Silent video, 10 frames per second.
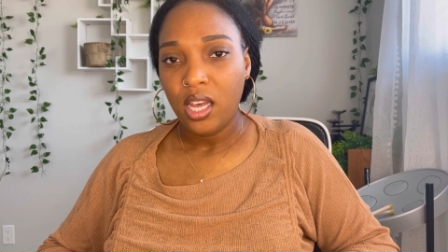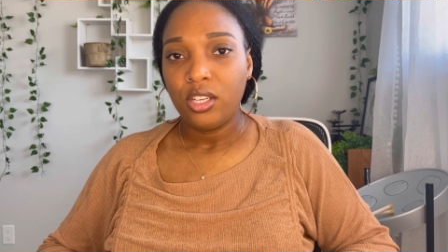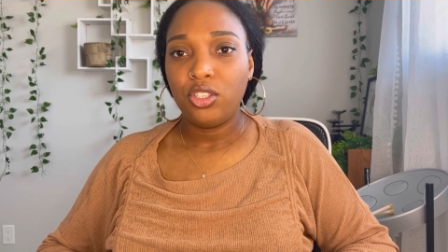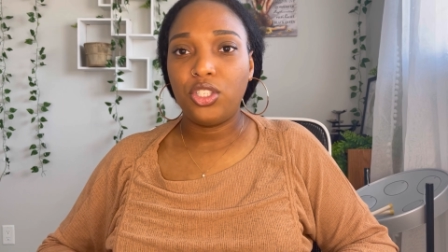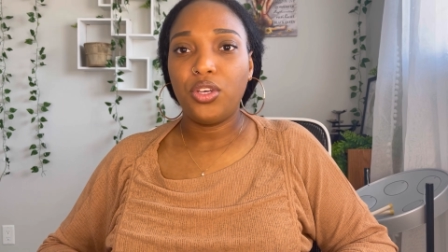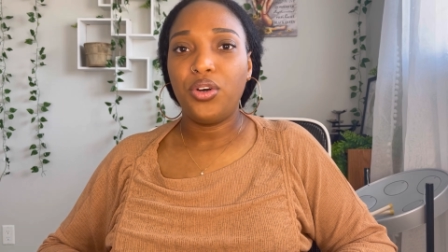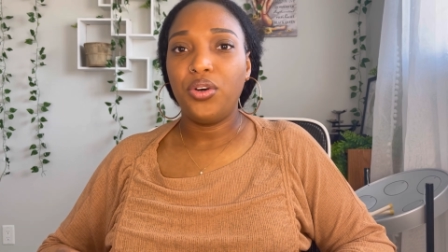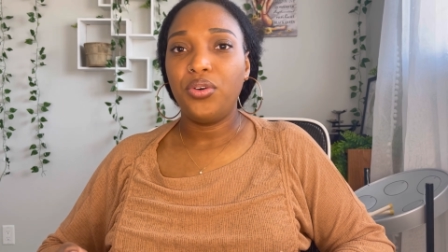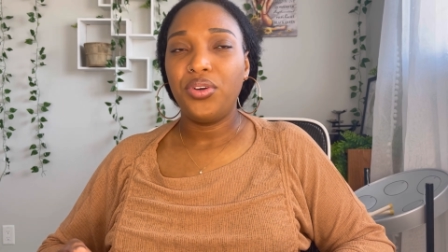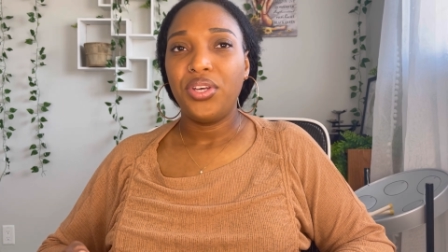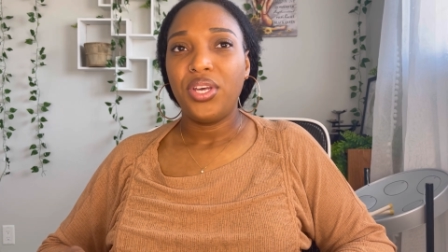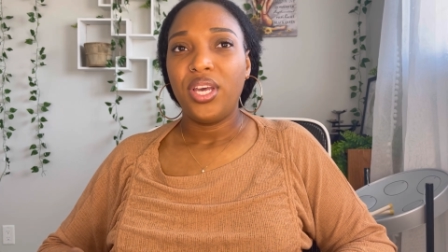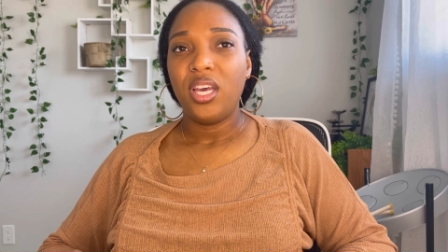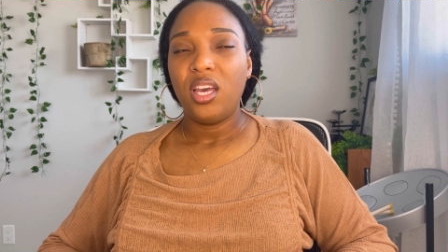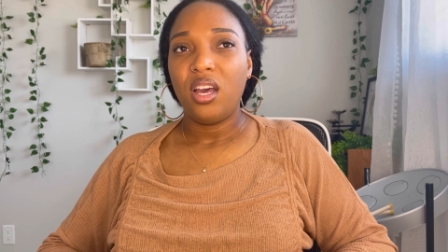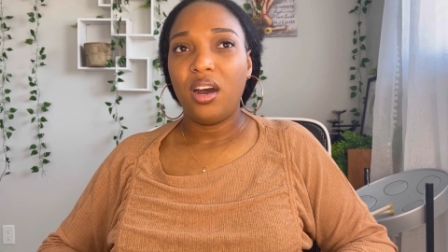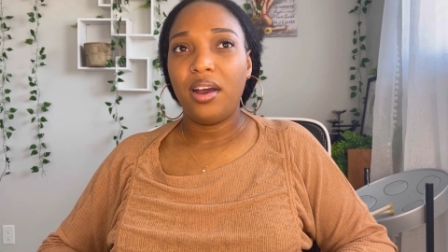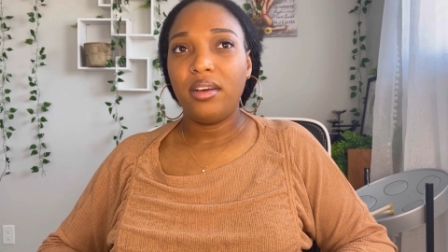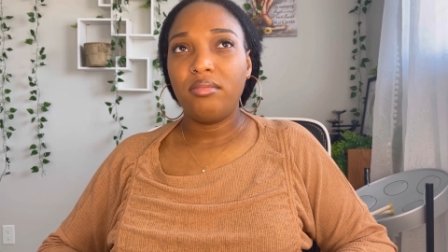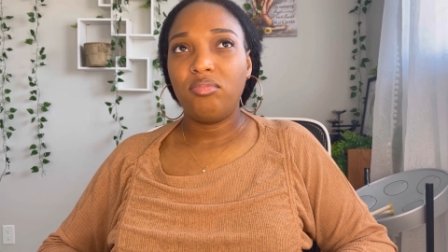So
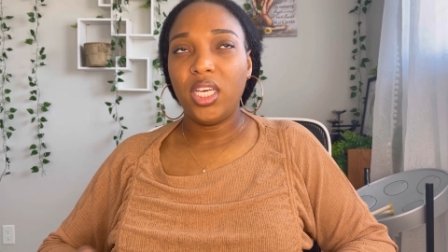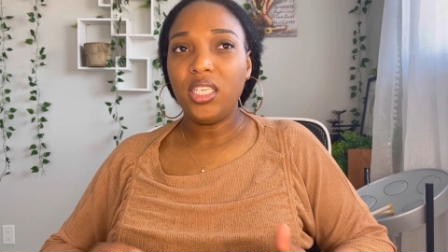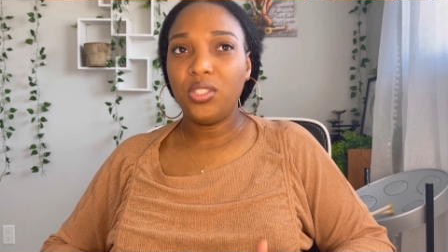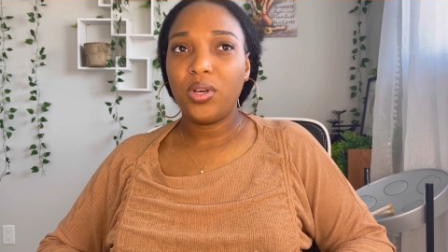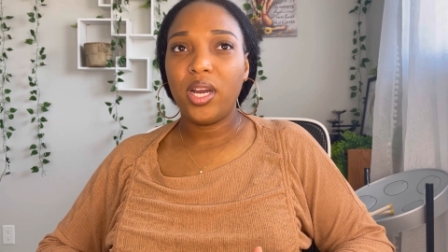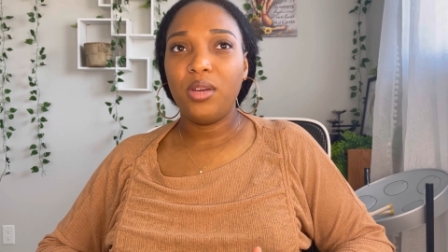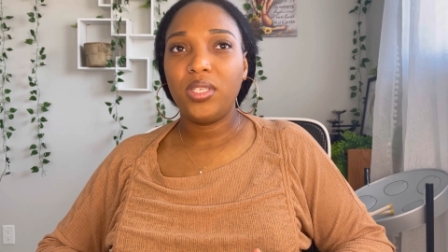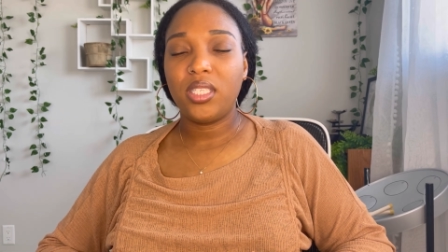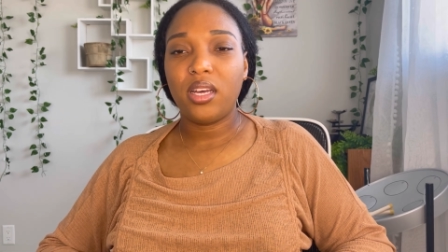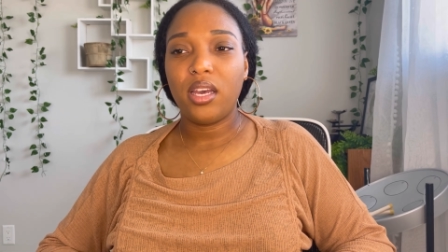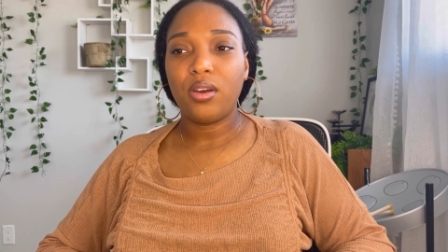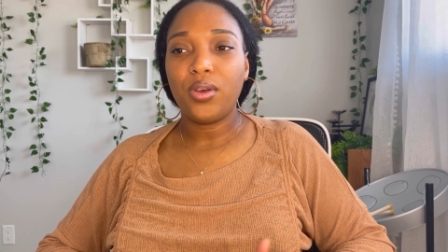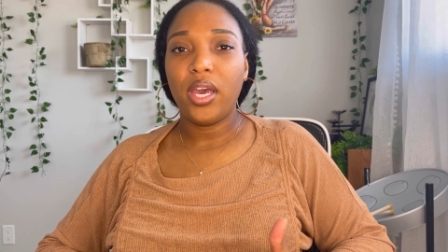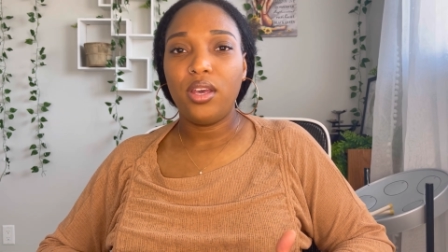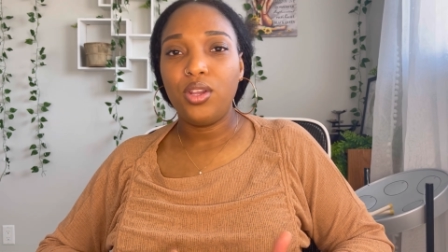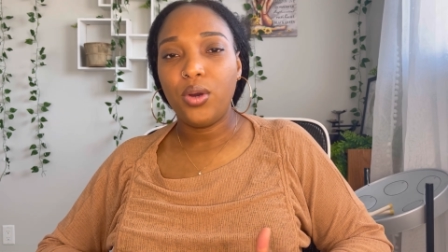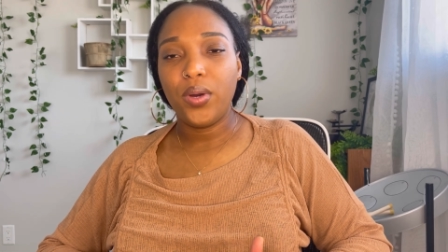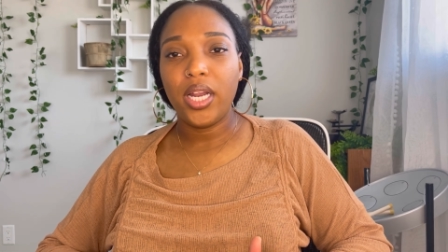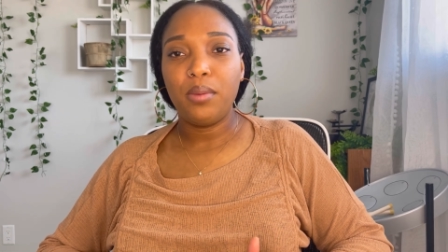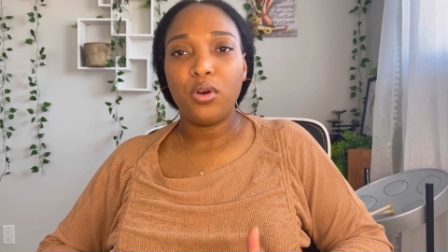days where it was like, okay, you know
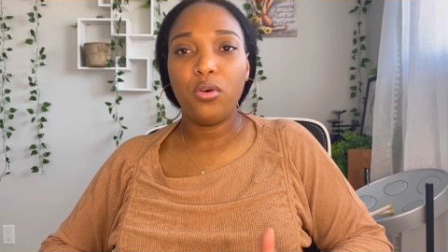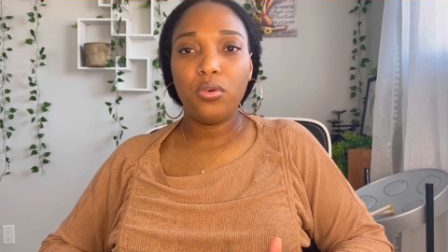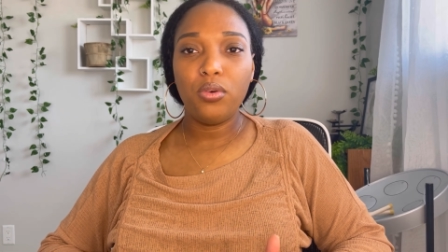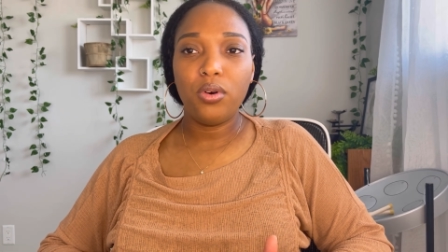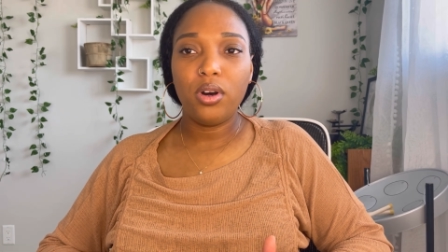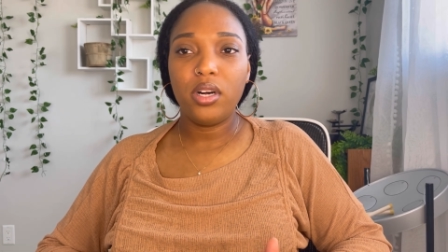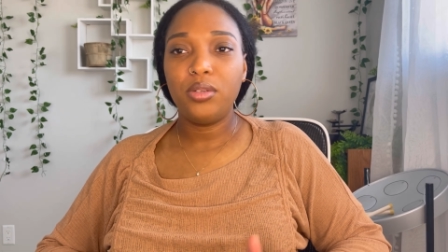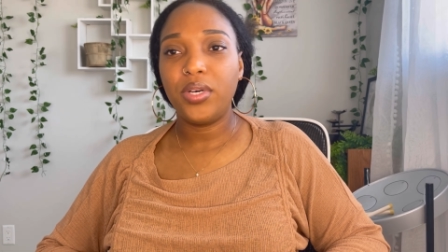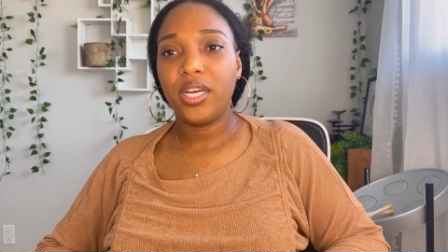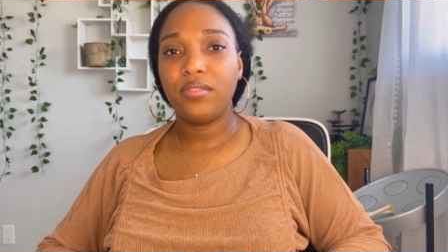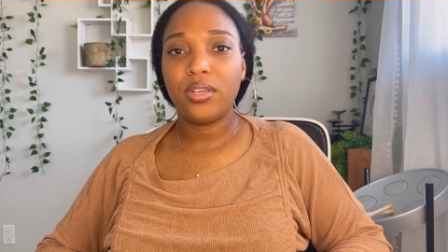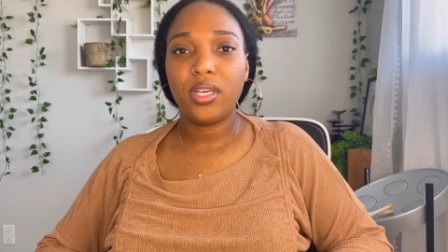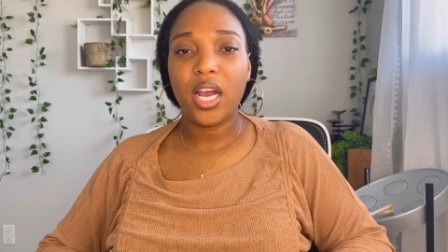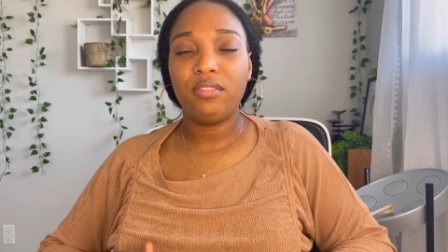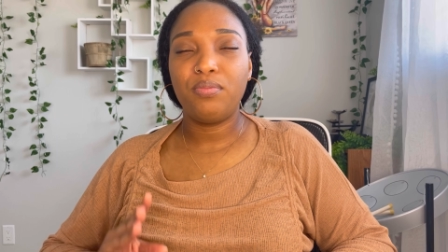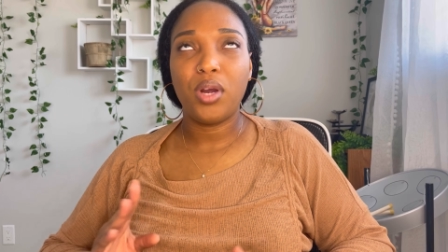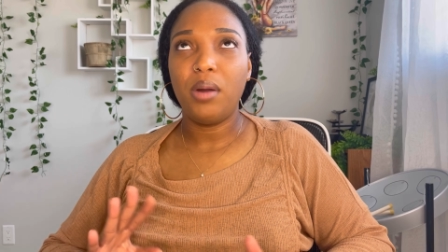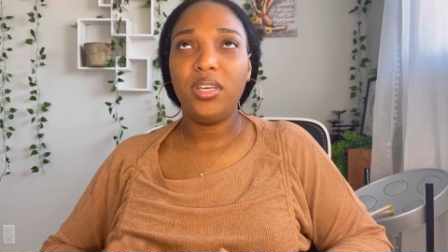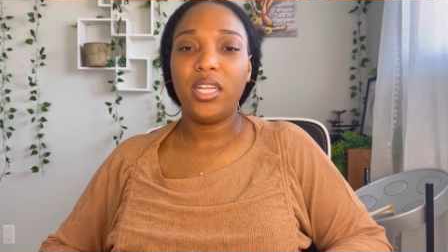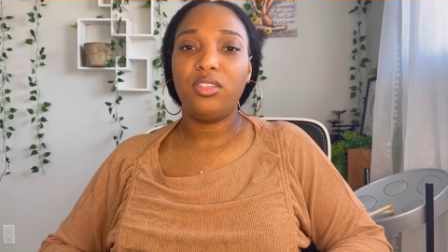what, I'm cool, whatever, I've
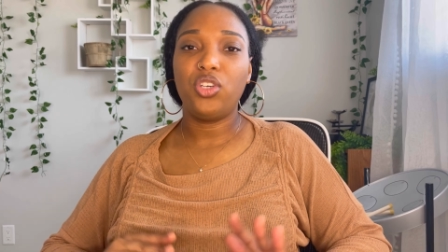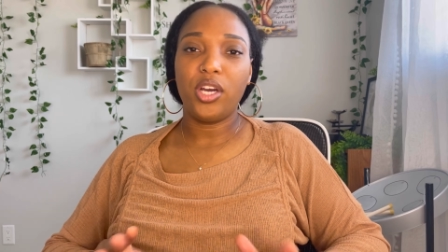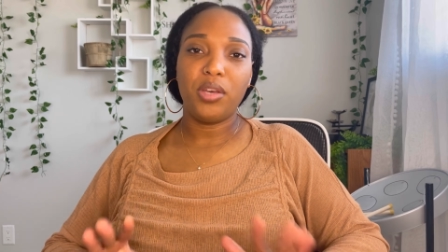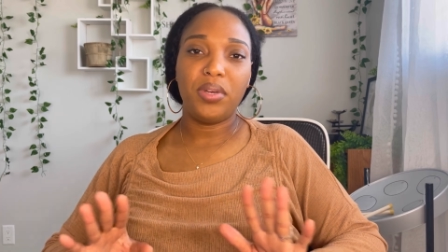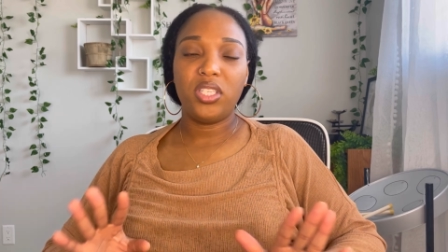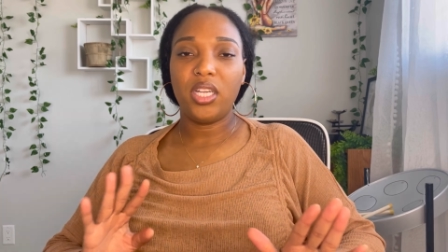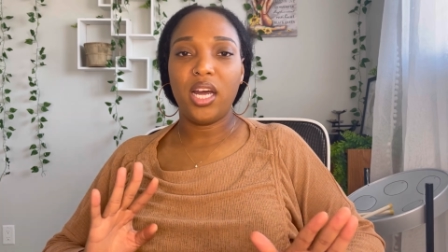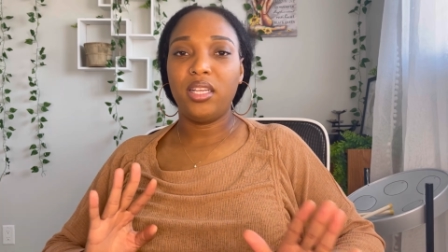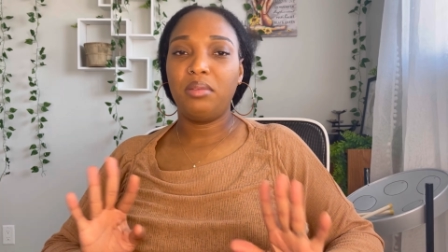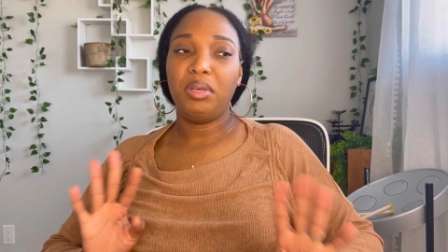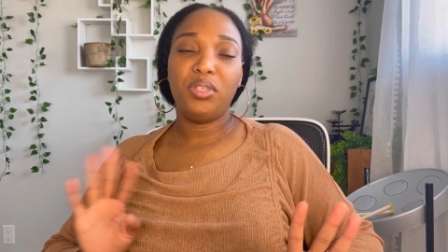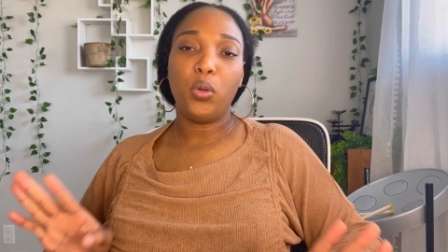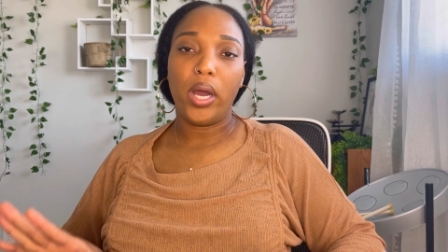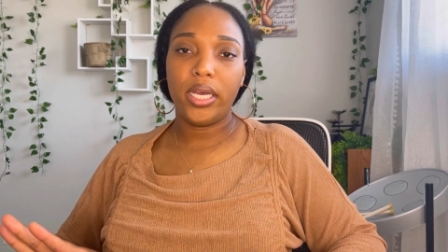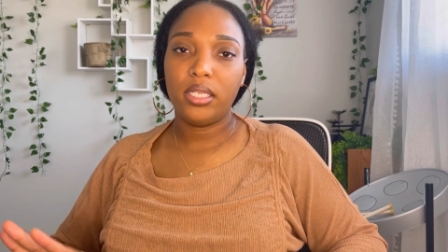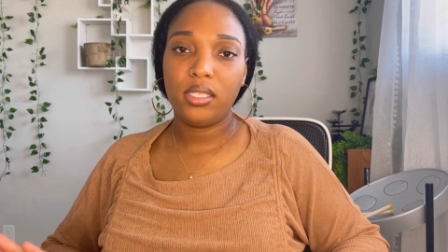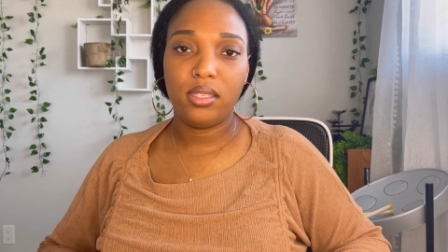probably like documented that like maybe twice